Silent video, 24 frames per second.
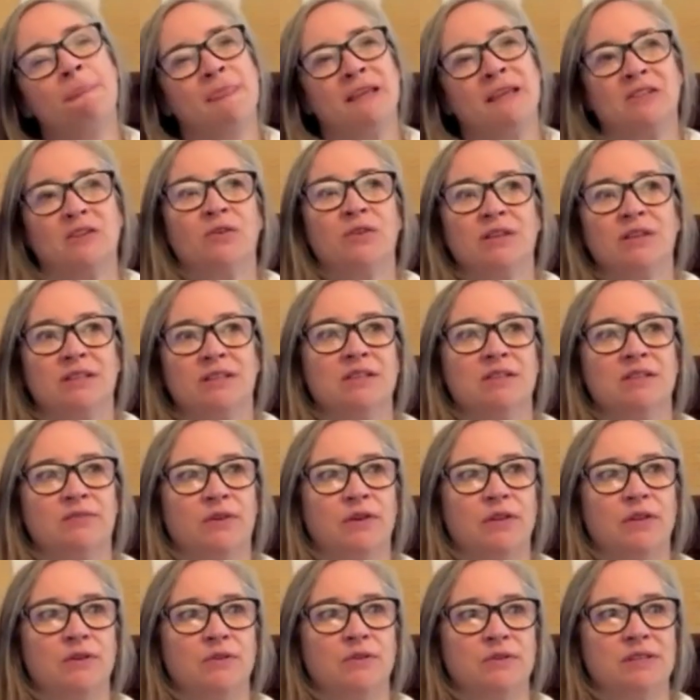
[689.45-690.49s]
So this is
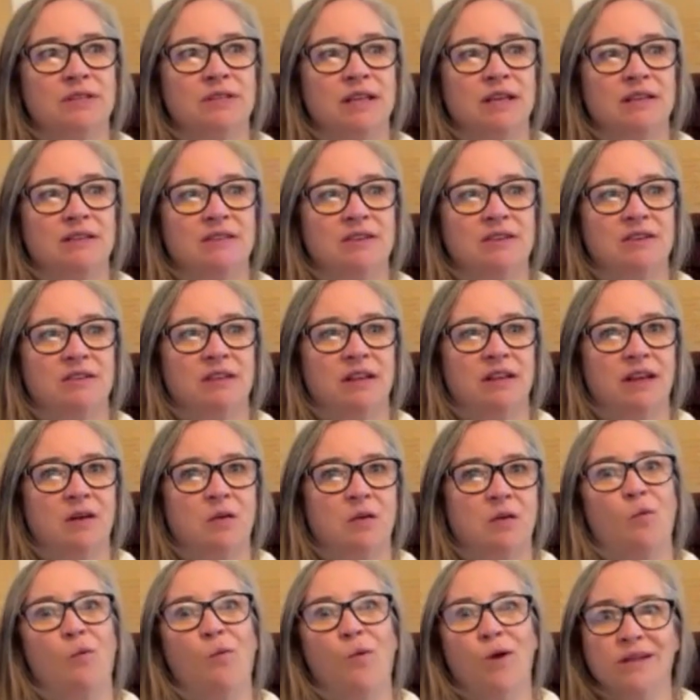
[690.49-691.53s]
for those things that are like
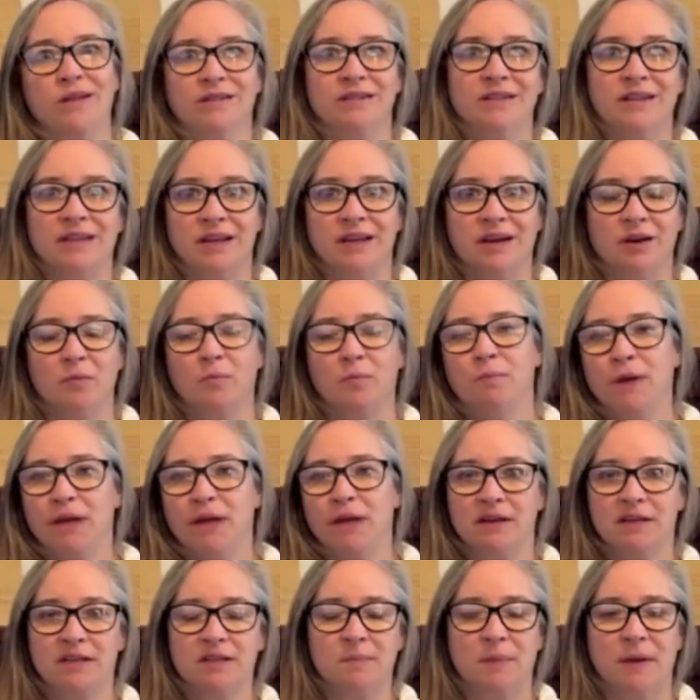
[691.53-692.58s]
once a year
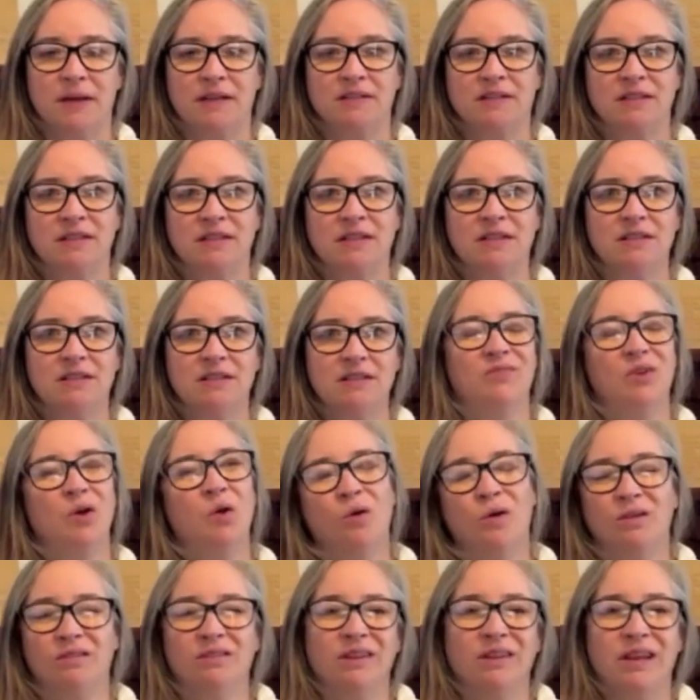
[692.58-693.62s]
big expenses,
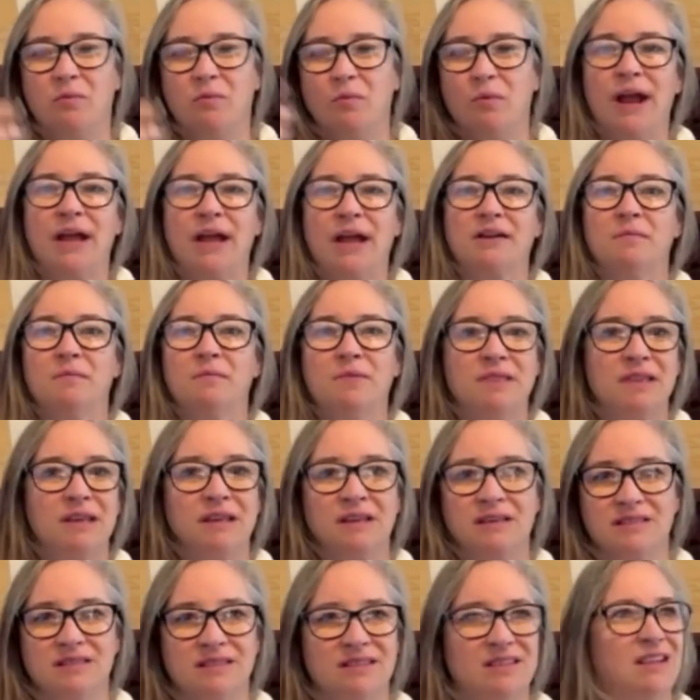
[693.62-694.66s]
or like random
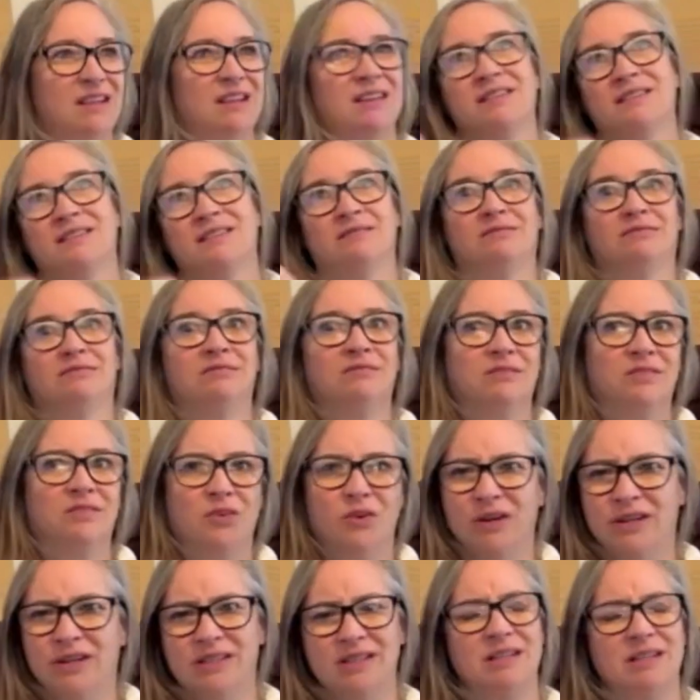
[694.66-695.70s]
things like
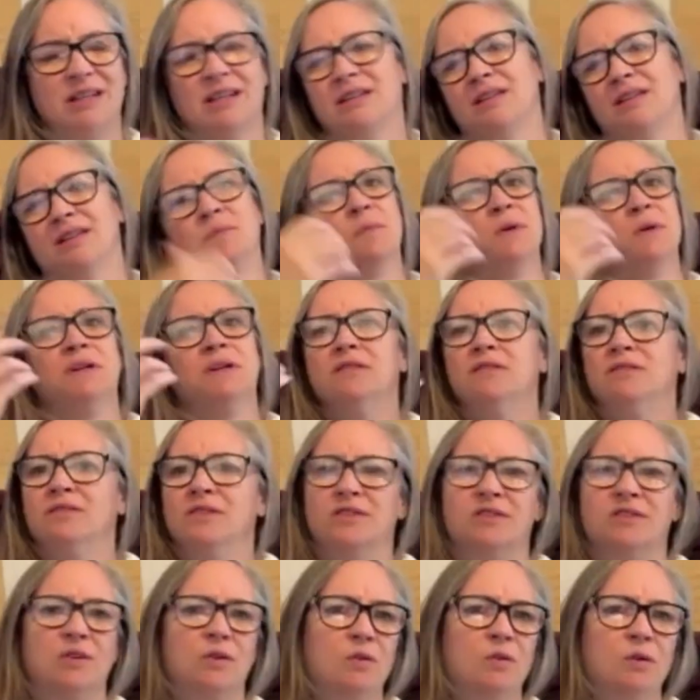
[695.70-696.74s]
crazy dentist
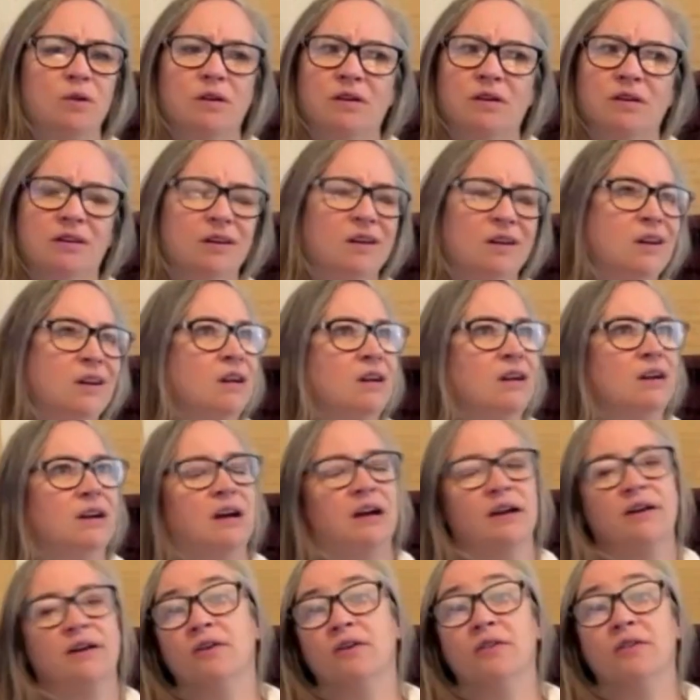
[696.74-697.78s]
bills, or
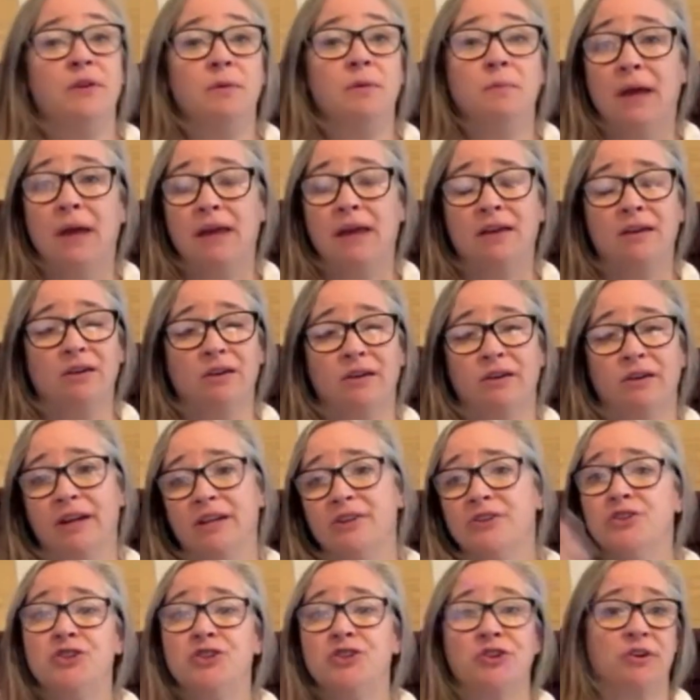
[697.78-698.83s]
I don't know if you pay your
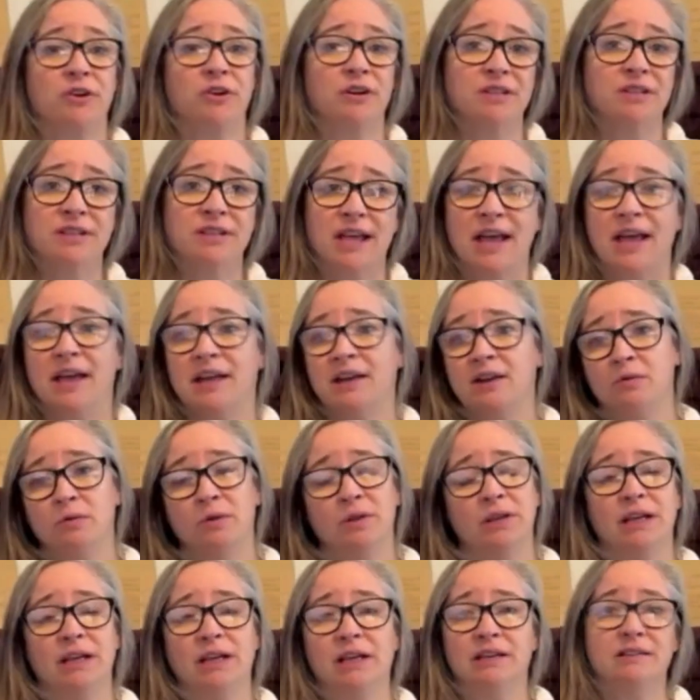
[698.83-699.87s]
insurance
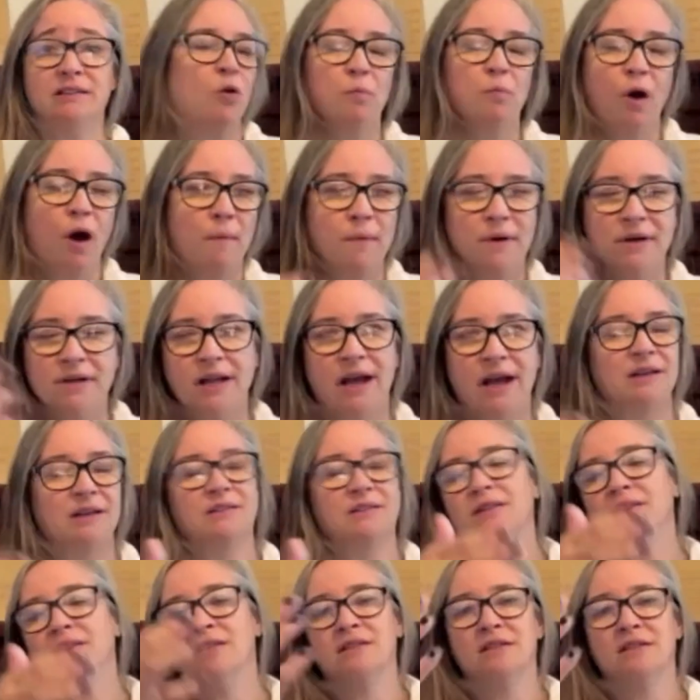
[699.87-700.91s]
annually or property
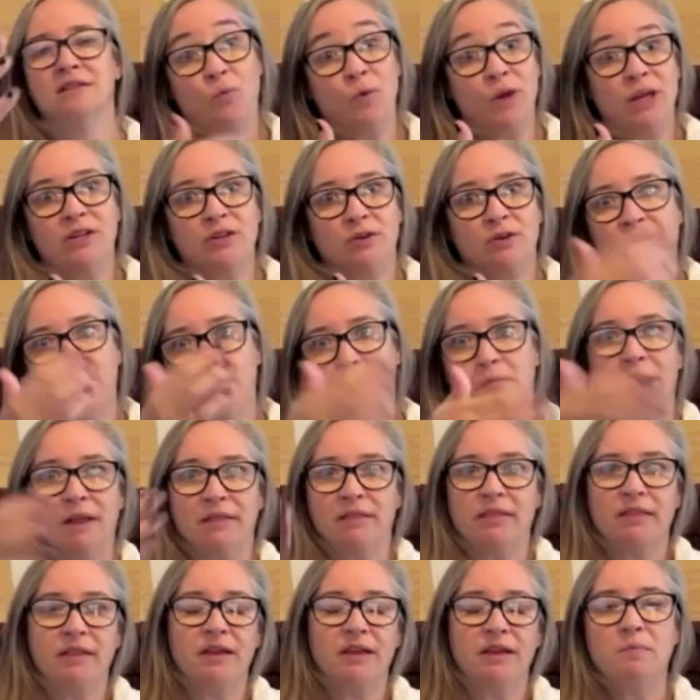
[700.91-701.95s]
taxes. We do it
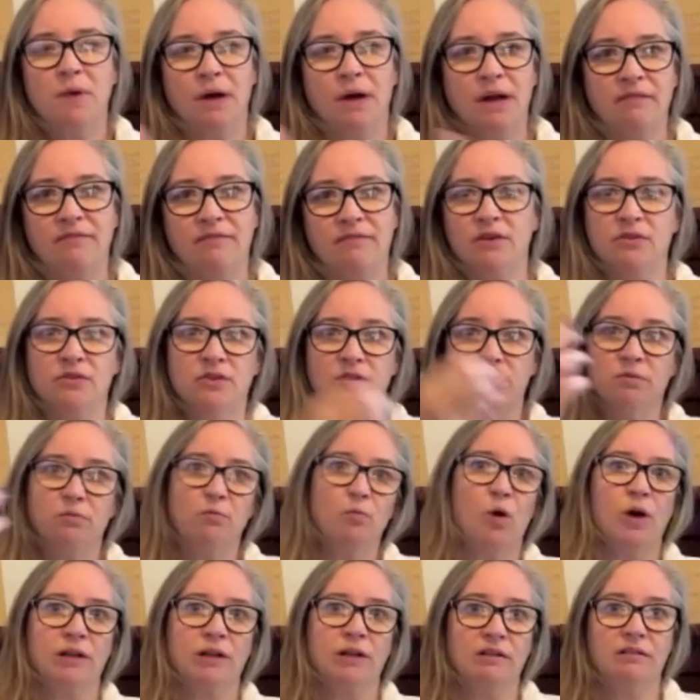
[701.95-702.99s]
monthly, but if you do
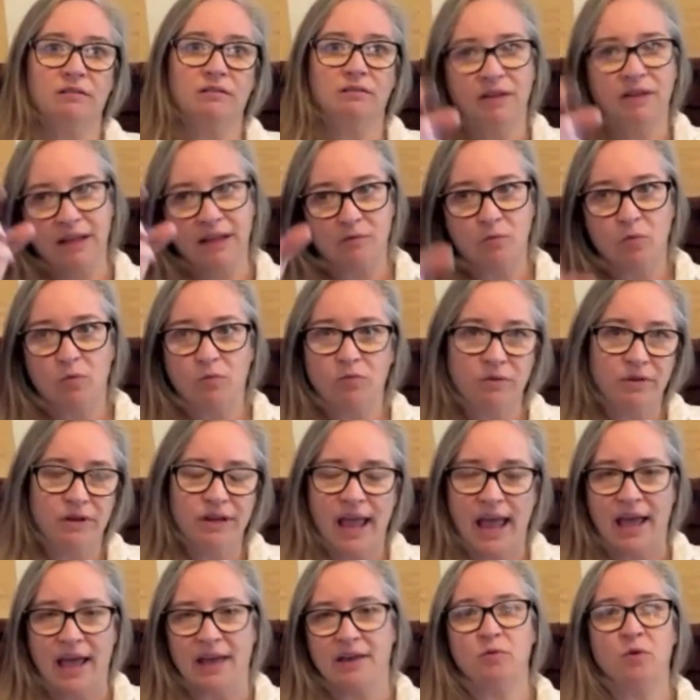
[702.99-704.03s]
one like
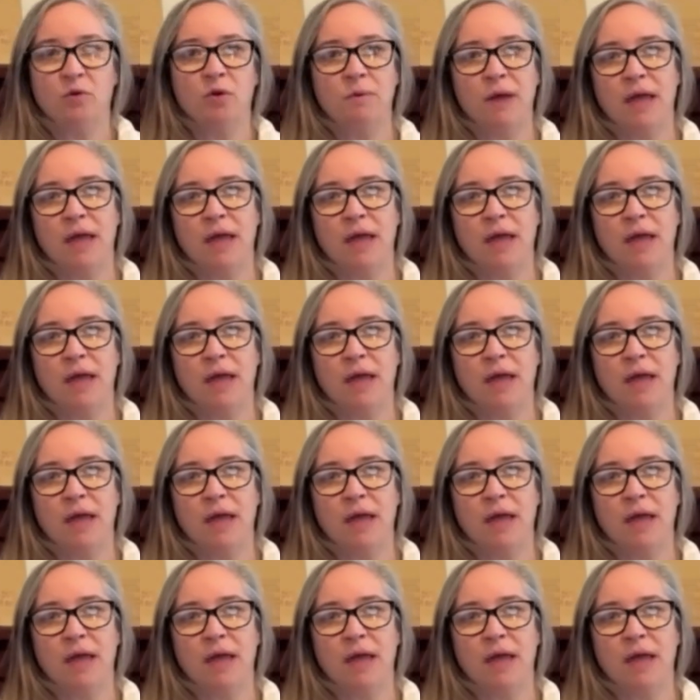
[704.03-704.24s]
annual